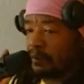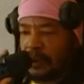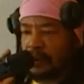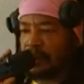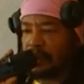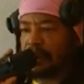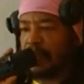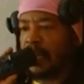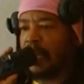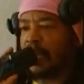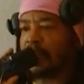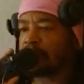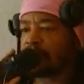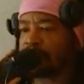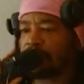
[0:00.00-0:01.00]

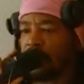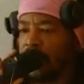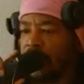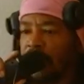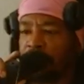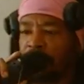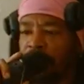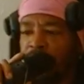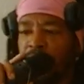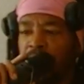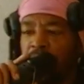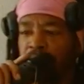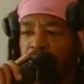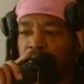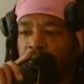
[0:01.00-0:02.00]
stash carefully
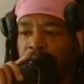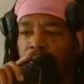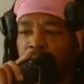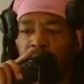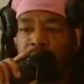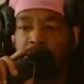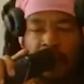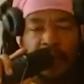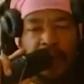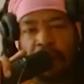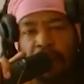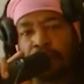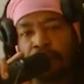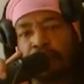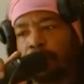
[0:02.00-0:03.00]
hidden from your
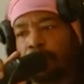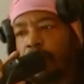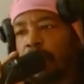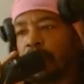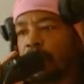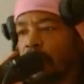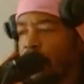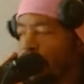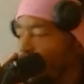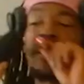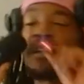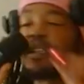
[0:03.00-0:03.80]
average bud lover.